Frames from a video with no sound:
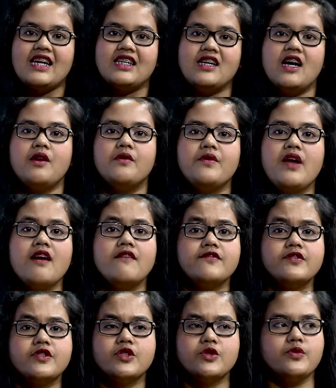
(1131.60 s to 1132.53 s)
Yeah, we
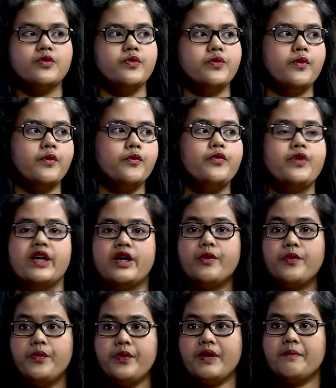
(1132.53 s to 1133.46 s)
have to work
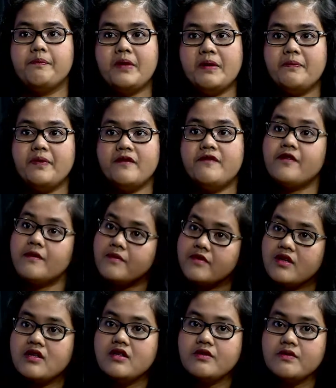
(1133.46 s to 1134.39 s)
with people from
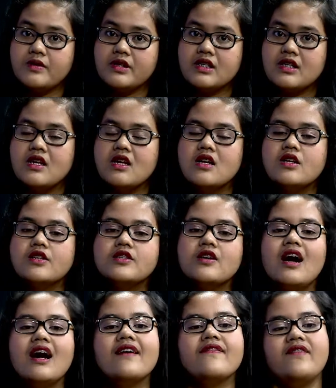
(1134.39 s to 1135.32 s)
another world. So
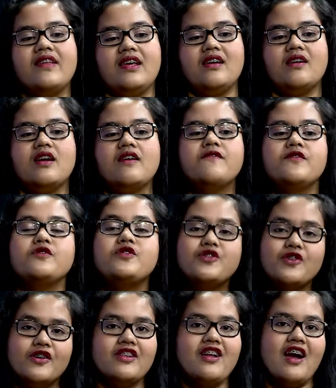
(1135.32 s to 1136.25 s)
I think if you
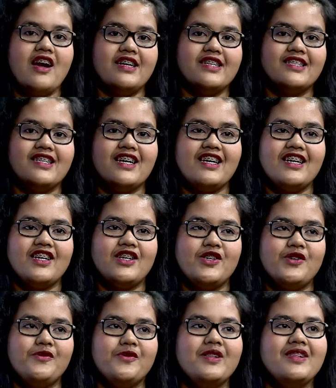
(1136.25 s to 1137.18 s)
join ISEC,
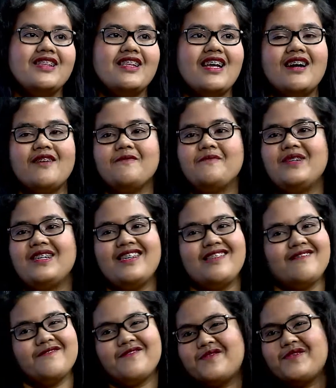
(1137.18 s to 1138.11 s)
you will not be
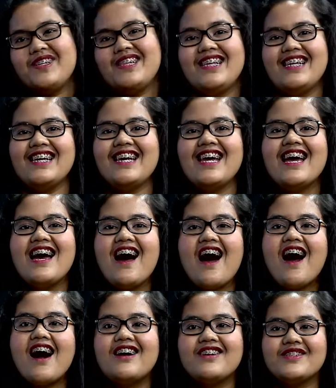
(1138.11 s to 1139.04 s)
really
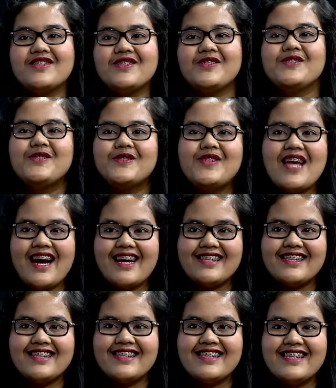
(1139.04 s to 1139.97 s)
hard to do
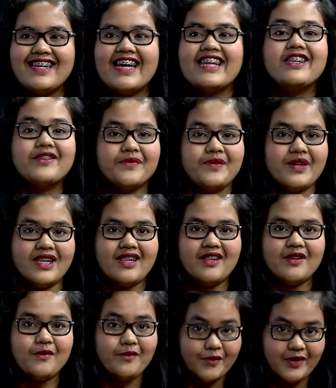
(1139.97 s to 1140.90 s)
that in the
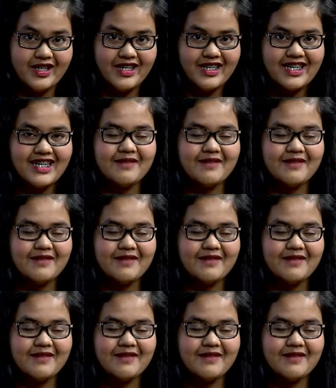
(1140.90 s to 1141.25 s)
real world,